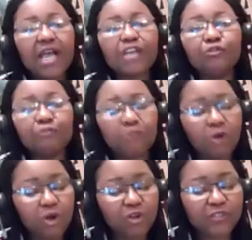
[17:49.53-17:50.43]
And of
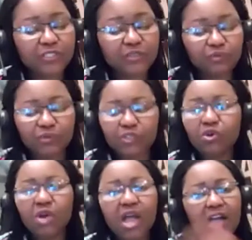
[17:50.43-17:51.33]
course, we
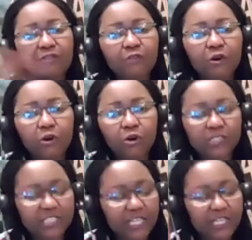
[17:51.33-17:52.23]
don't have
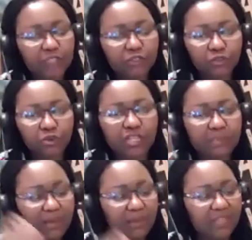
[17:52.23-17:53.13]
all day to
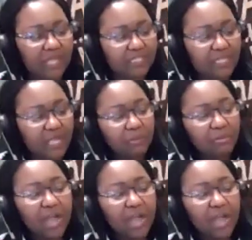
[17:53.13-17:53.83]
talk about that.